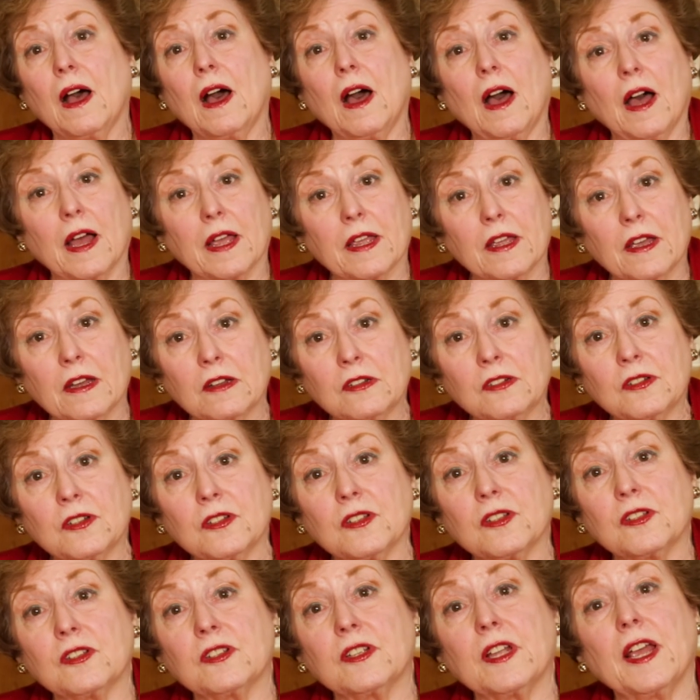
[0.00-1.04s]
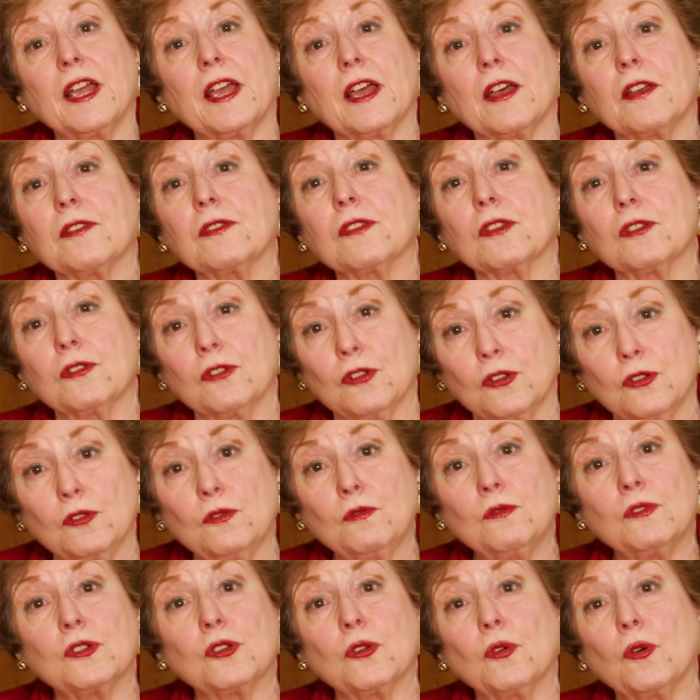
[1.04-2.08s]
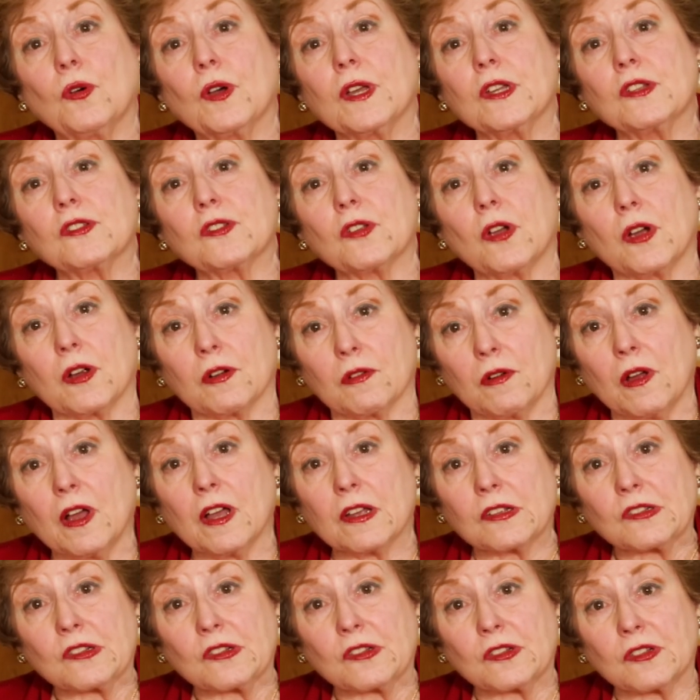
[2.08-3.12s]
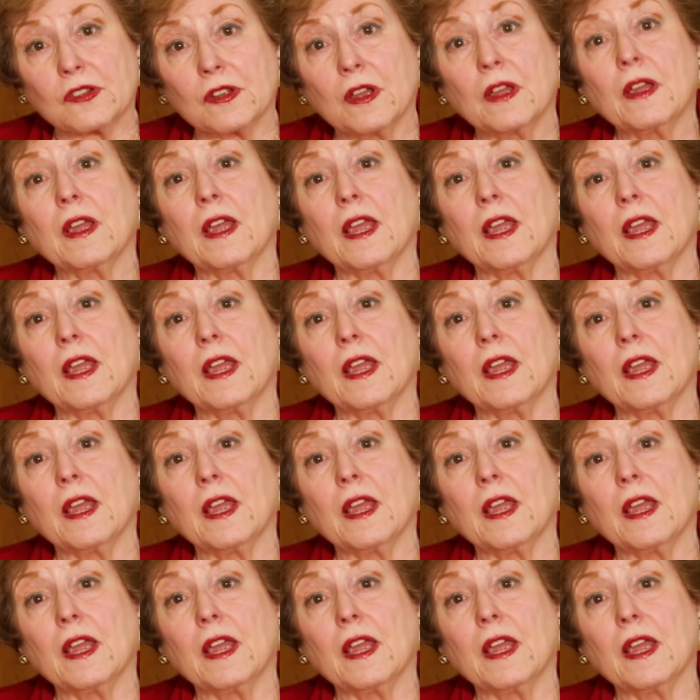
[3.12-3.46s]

I understand the new Toys R Us